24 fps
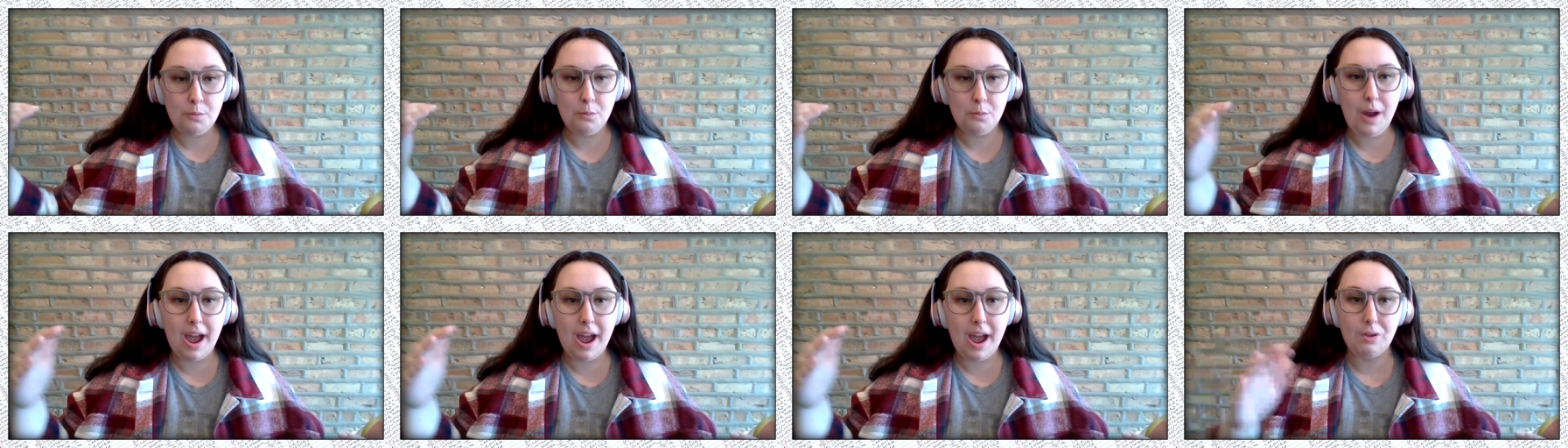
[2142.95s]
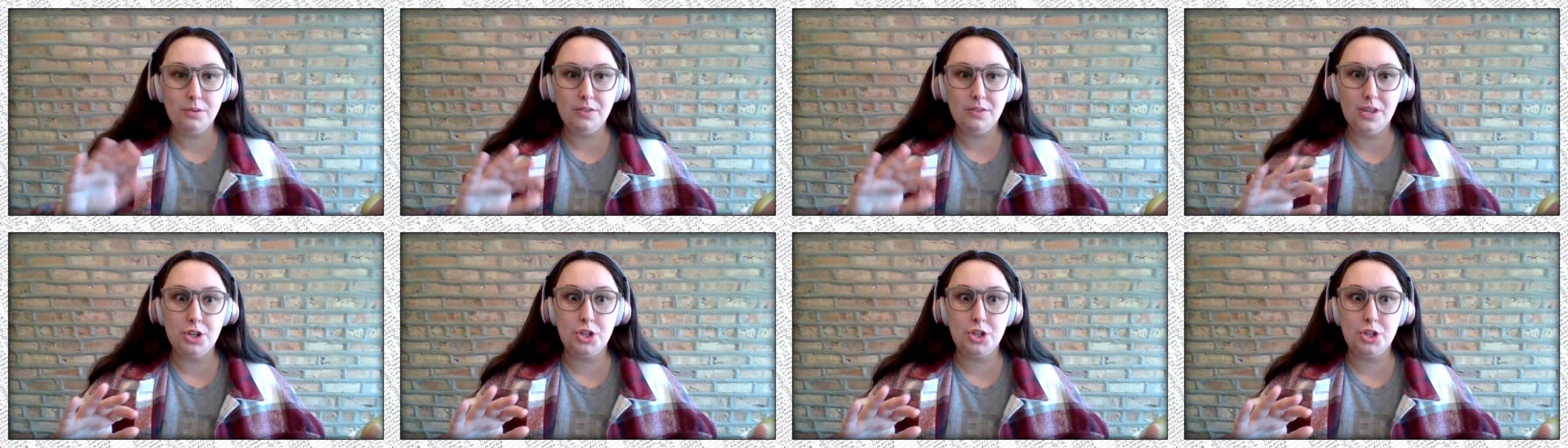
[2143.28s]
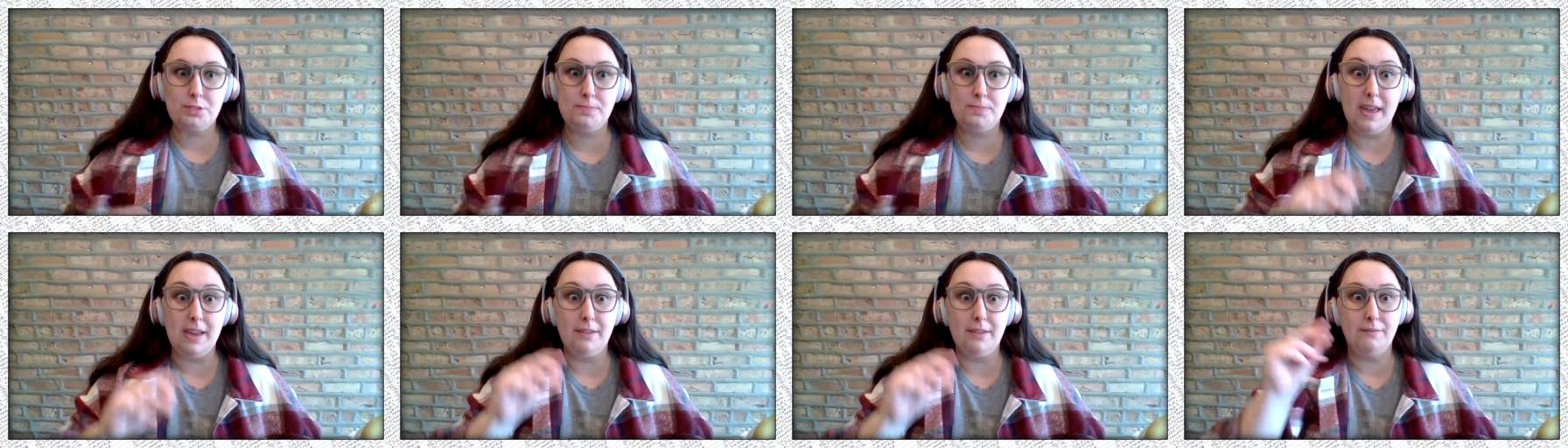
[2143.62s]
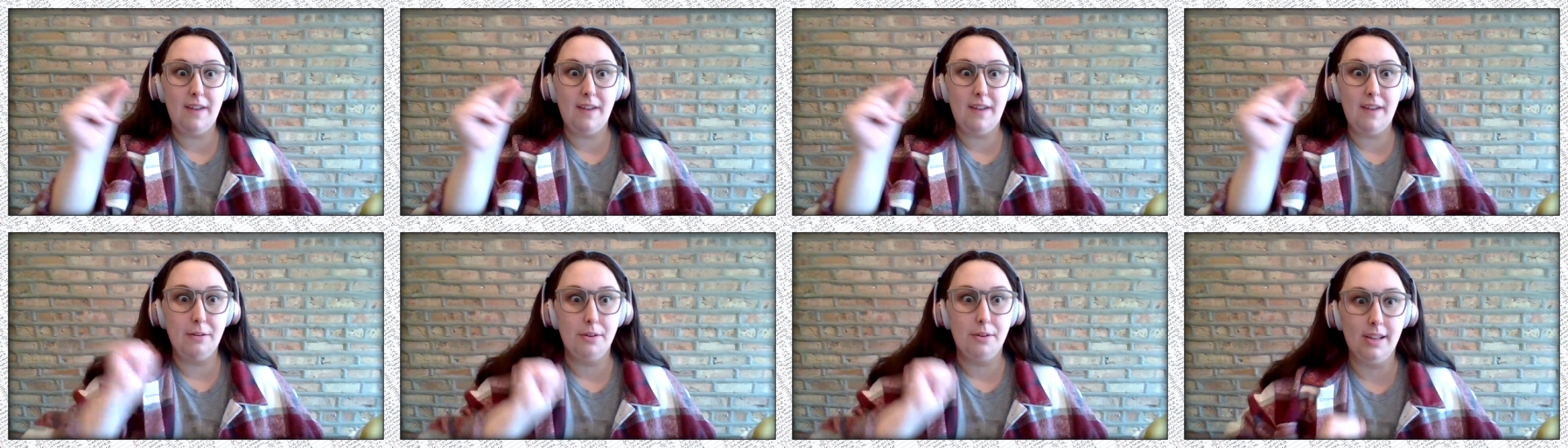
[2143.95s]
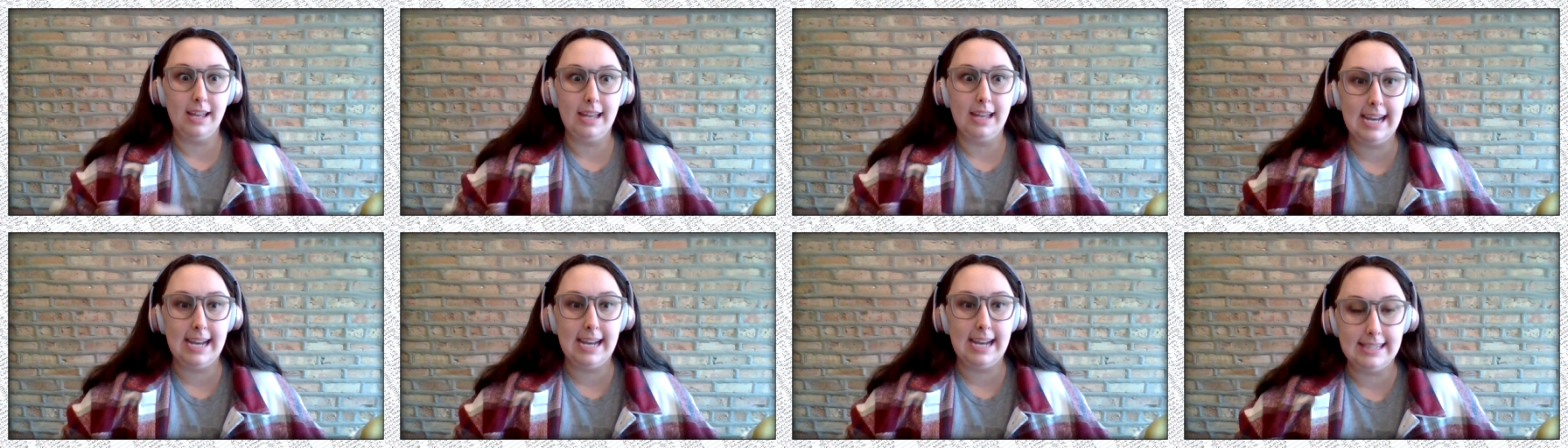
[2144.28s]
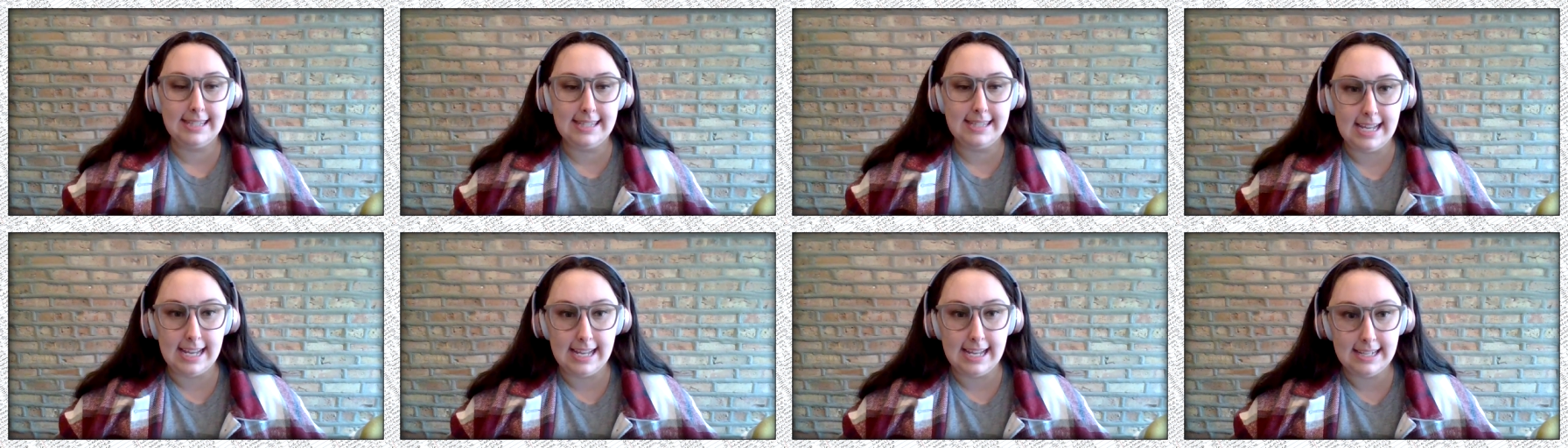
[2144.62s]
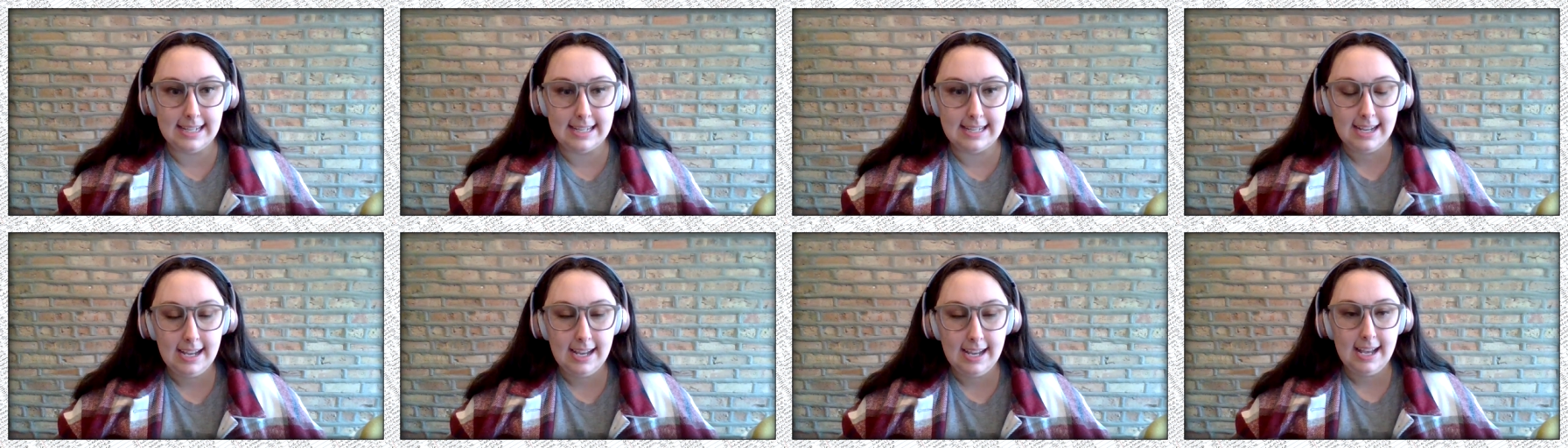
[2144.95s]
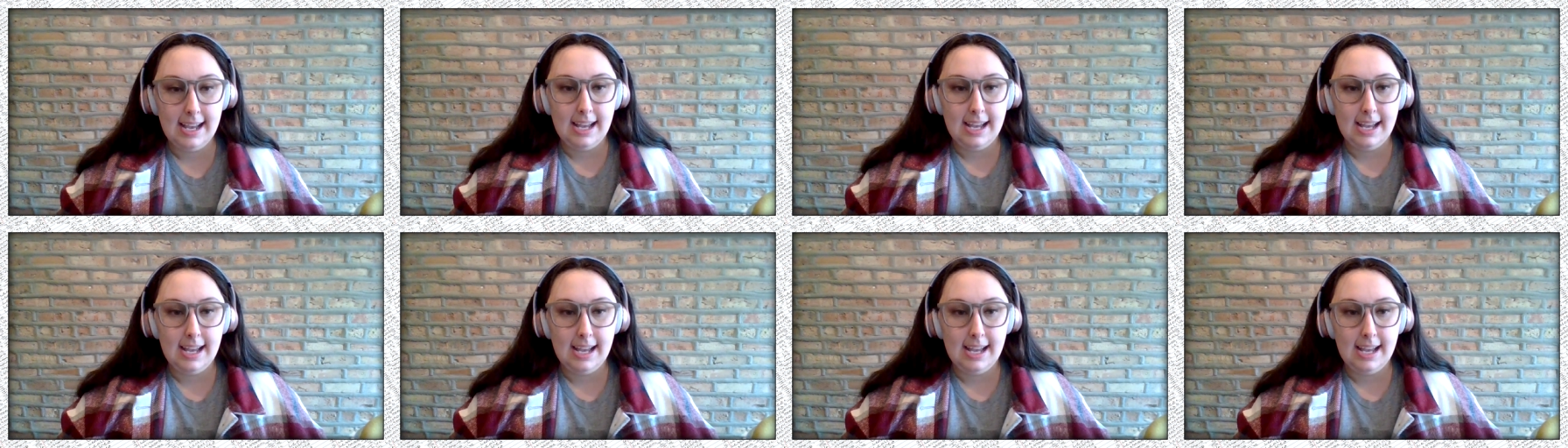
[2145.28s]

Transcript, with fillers: rather than just being viral and instant.